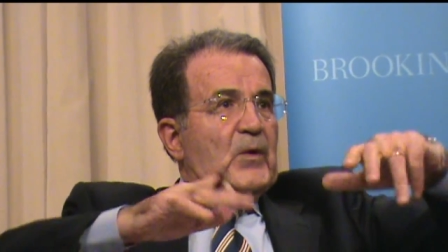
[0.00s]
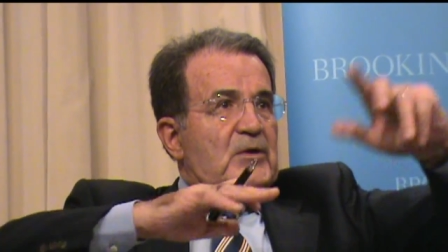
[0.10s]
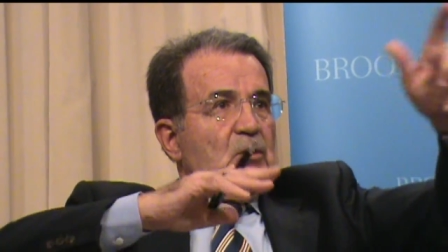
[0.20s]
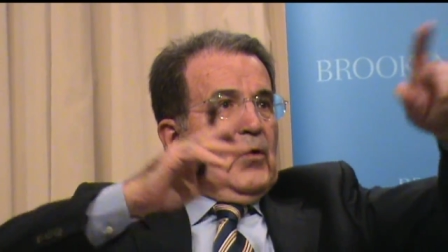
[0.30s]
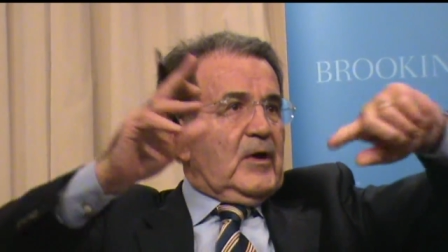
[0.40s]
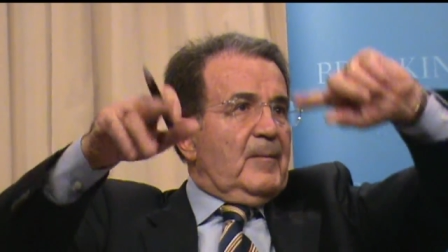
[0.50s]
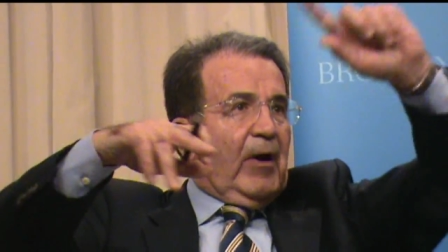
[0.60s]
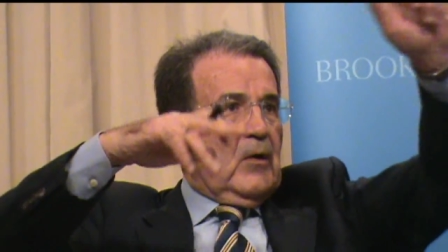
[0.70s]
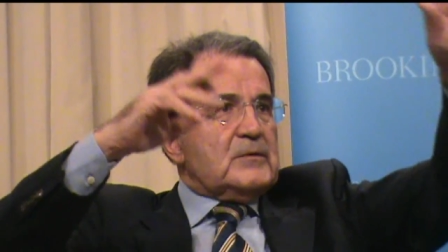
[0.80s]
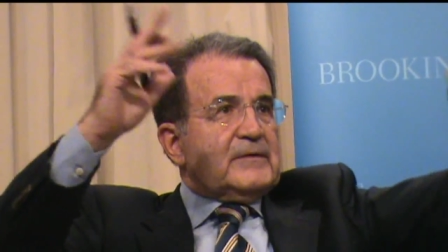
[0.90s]
we talk
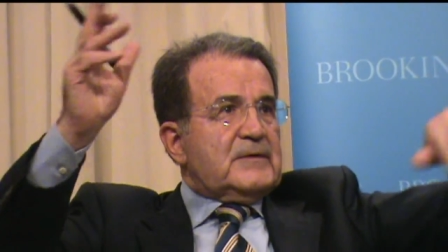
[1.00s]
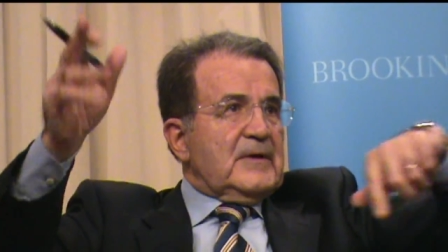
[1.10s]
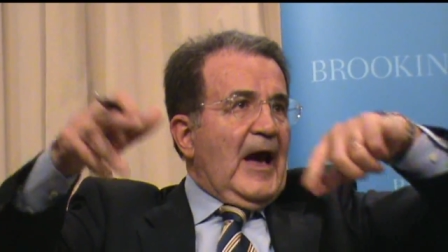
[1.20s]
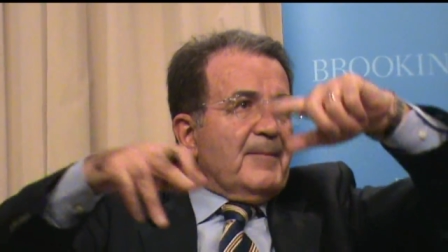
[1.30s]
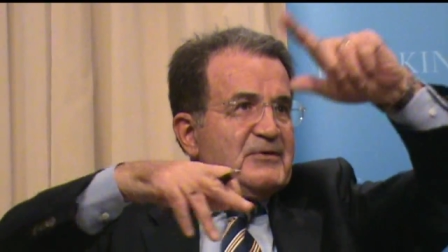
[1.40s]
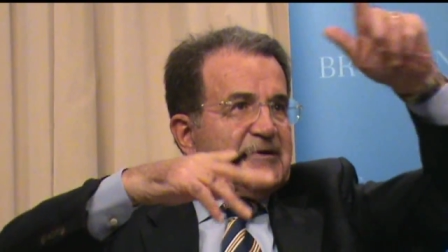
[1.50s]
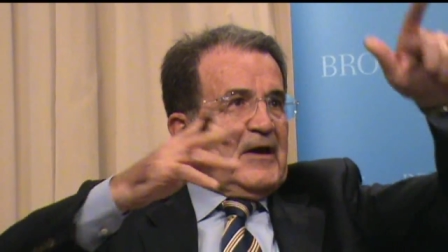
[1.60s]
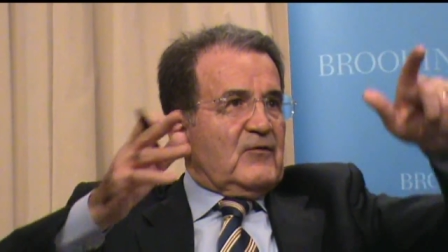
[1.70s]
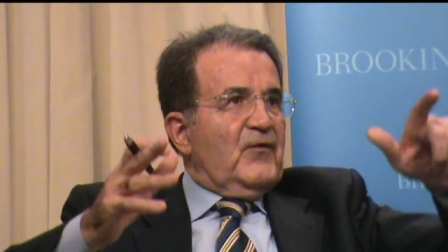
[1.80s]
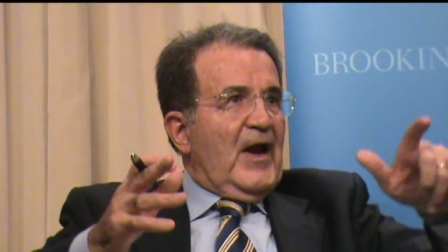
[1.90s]
about
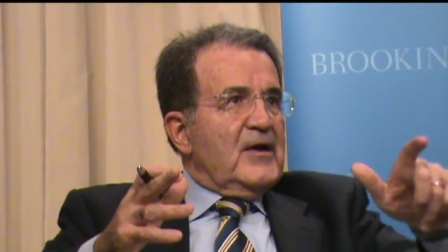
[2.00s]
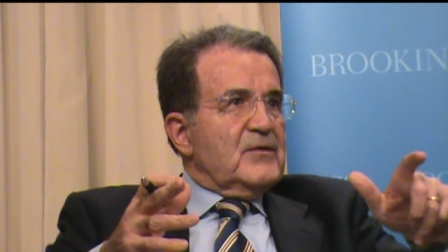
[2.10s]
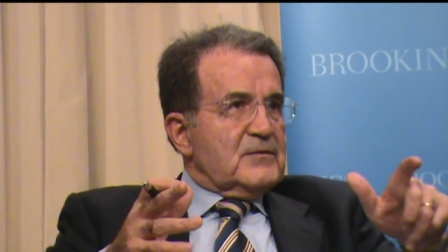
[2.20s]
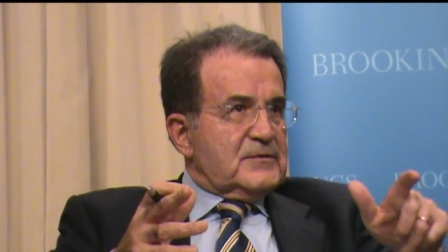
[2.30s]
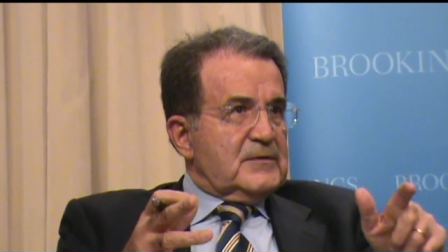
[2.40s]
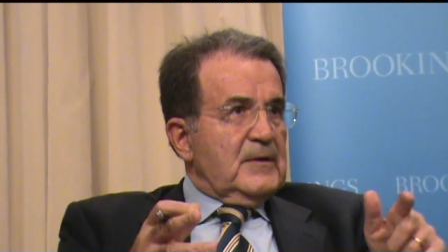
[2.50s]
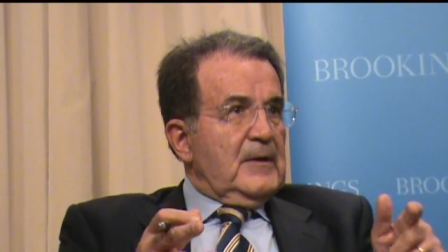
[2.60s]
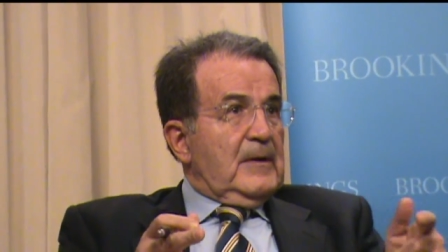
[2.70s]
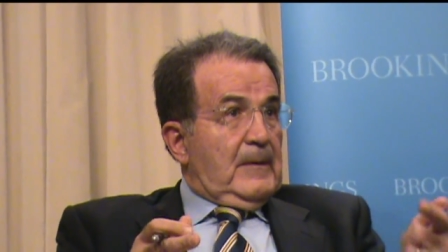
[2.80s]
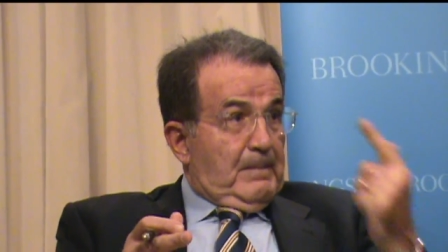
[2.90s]
abstract values,
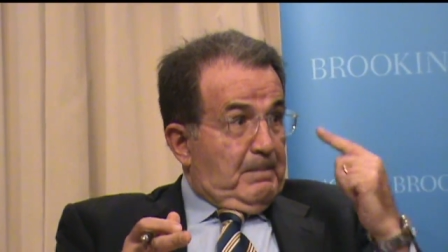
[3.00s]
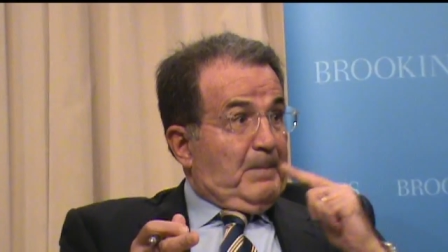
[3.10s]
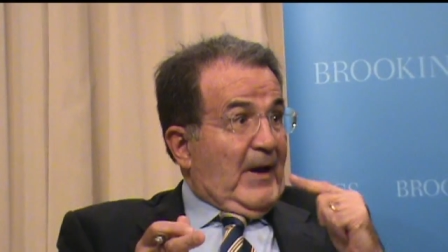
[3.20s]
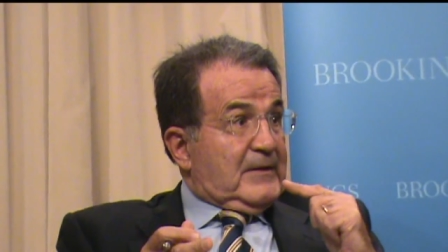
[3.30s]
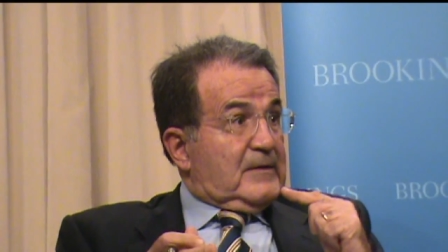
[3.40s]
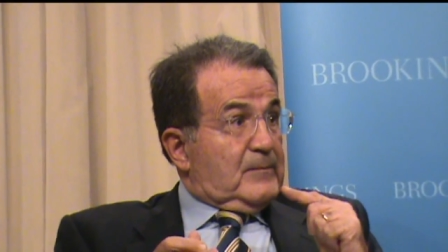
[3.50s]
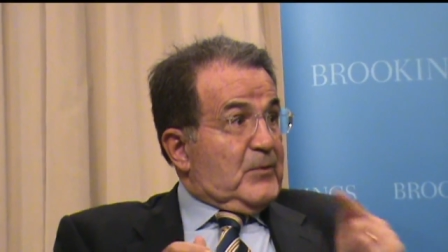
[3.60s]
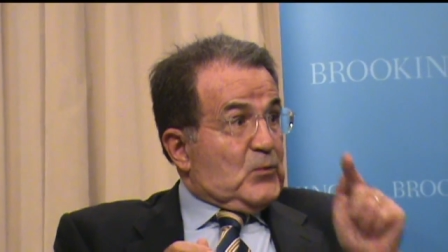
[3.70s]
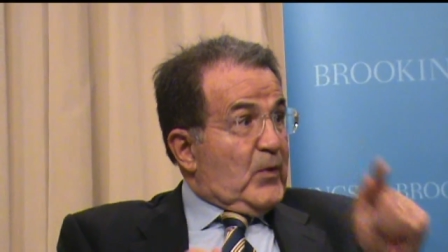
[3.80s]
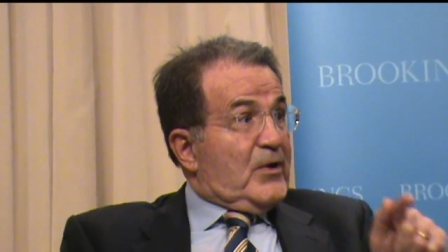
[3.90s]
but
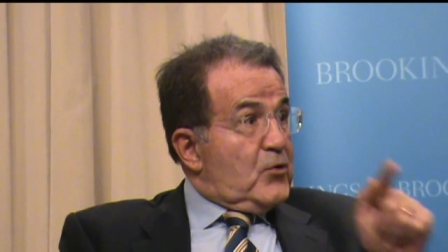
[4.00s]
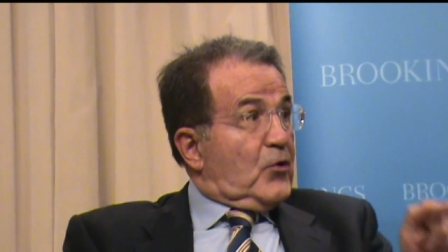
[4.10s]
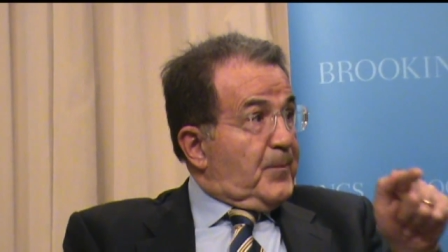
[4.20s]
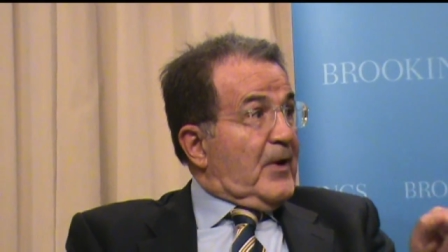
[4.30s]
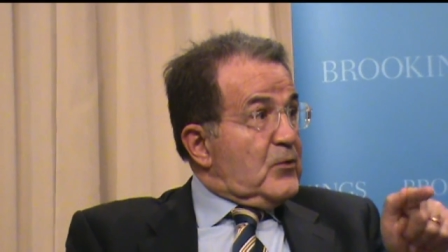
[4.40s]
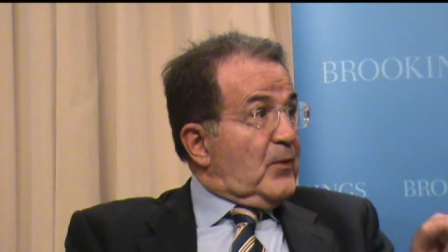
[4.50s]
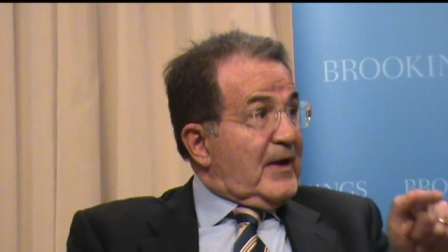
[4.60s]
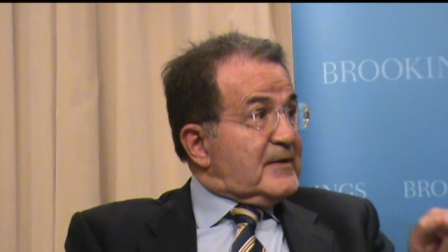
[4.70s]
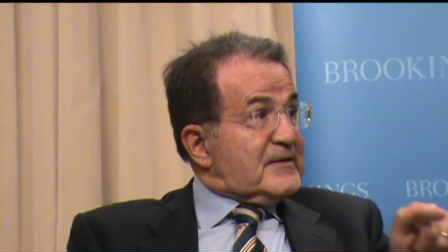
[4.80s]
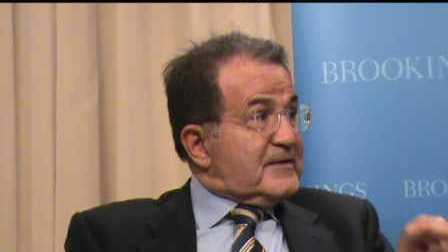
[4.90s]
between Europe and the
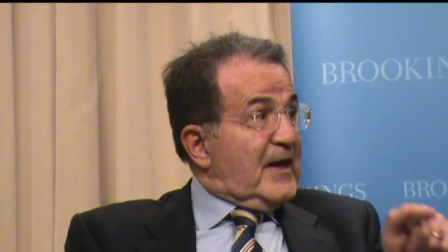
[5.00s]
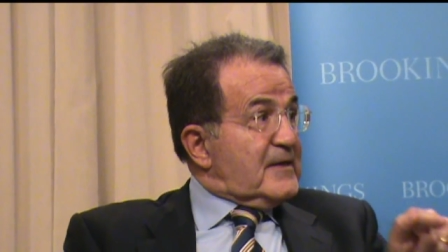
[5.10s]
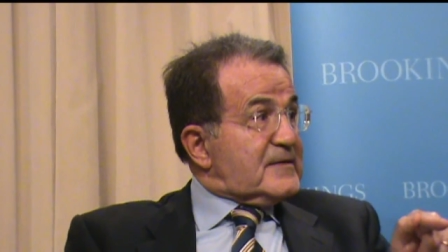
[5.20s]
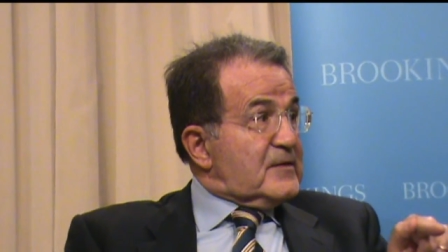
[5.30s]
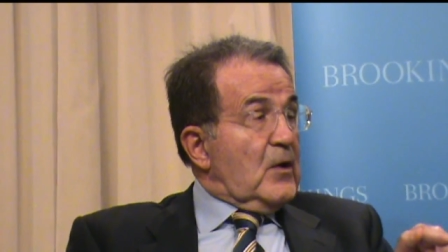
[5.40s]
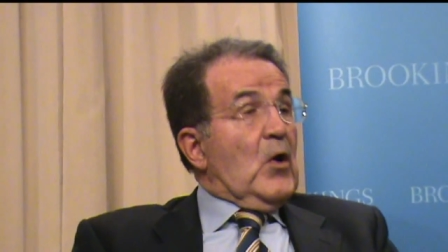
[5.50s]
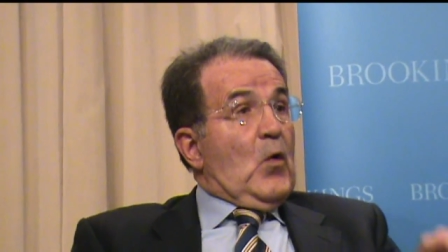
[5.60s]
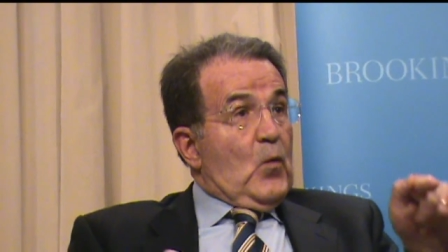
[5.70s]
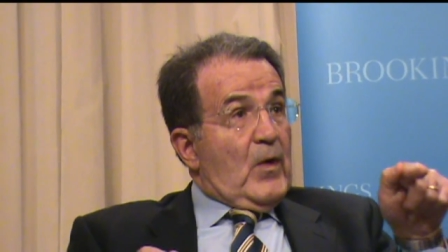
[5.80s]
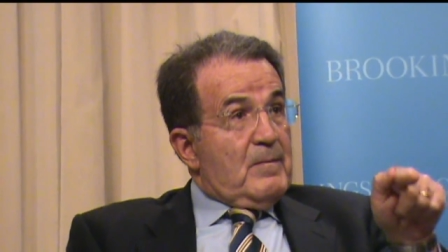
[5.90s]
United States,
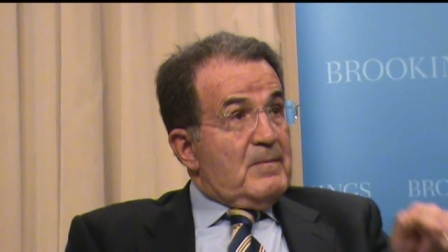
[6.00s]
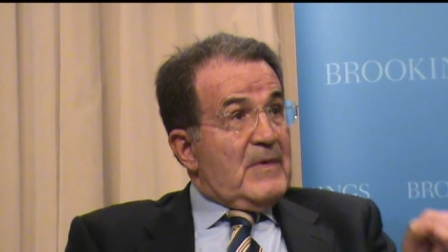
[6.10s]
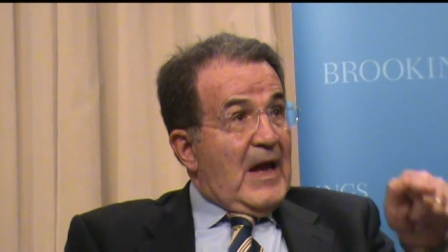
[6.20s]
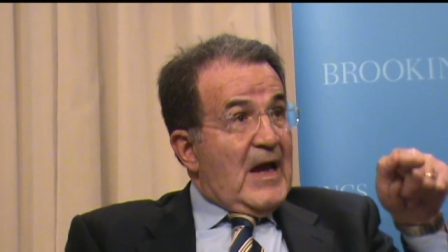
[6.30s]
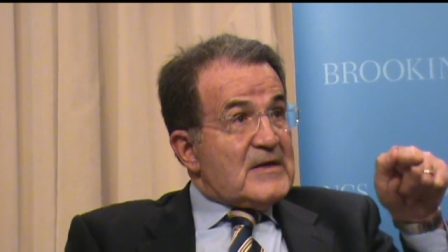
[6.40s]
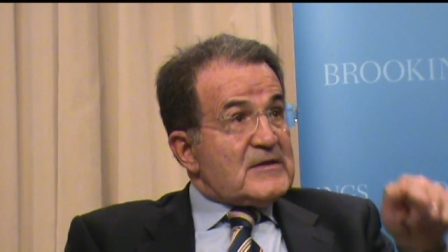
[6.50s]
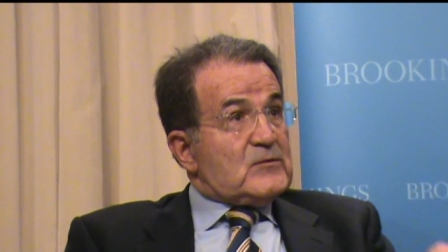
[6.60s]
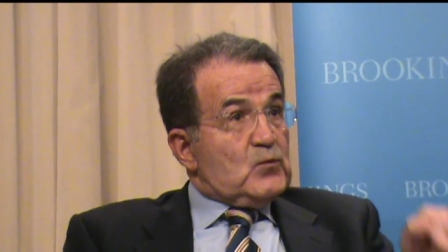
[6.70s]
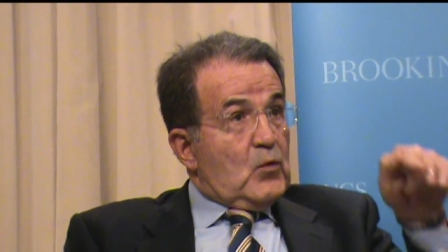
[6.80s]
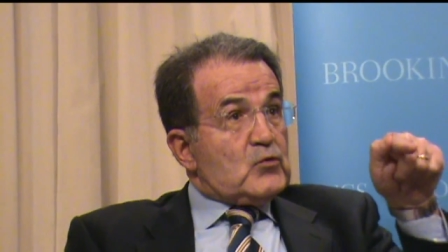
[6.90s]
we
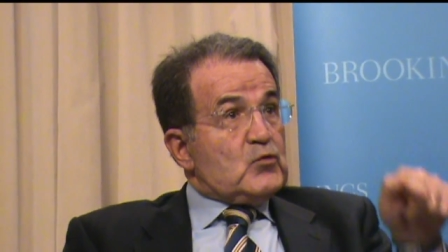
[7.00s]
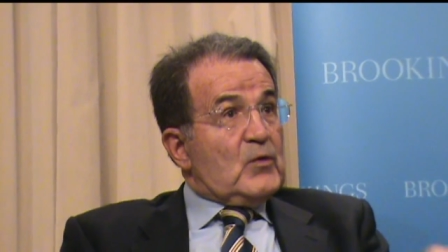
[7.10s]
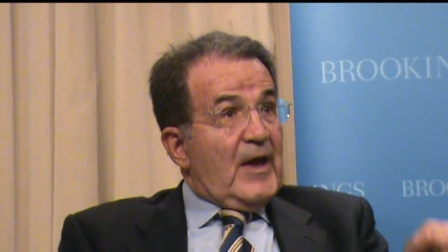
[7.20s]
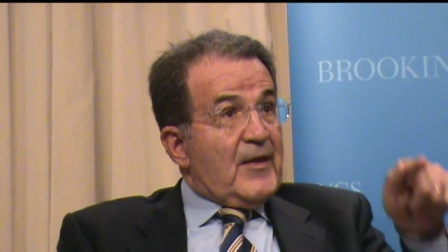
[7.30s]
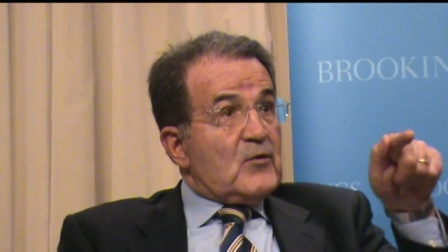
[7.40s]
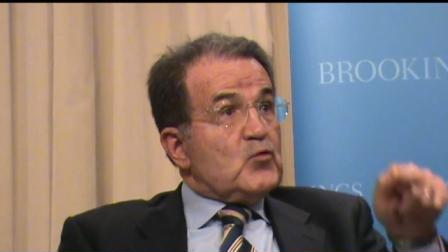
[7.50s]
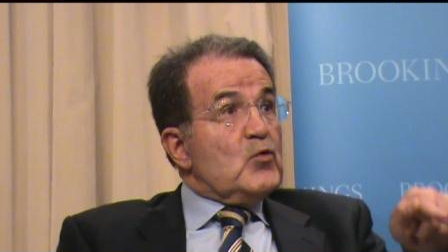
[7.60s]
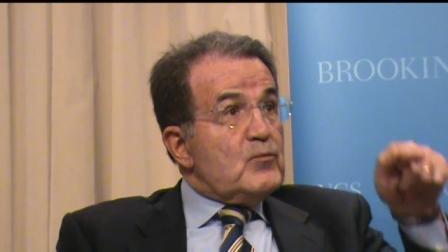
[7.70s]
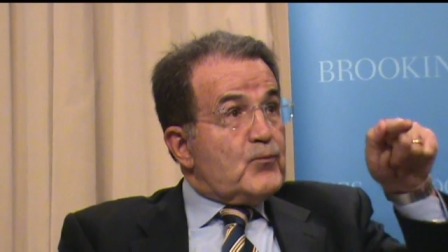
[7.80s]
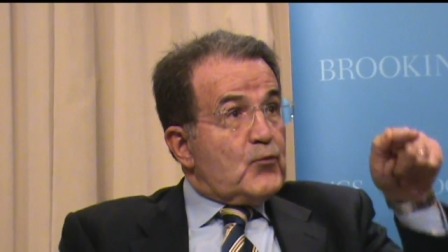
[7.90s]
must work together to
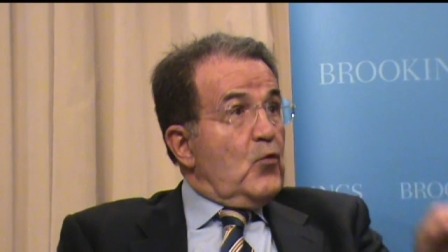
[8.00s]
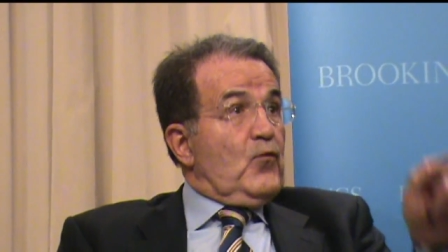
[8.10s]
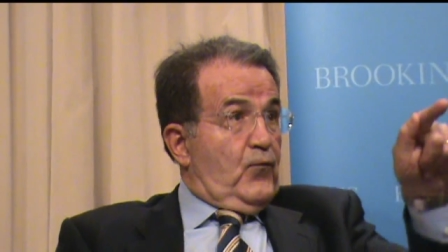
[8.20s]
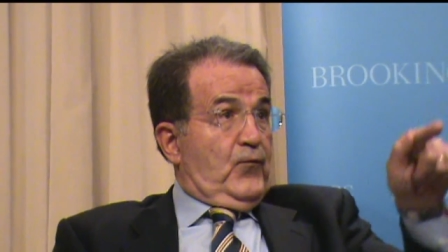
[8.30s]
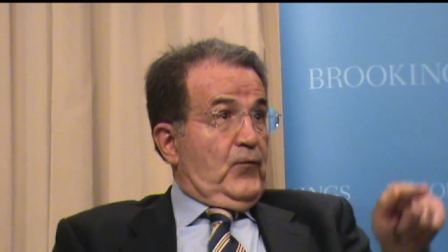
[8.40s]
improve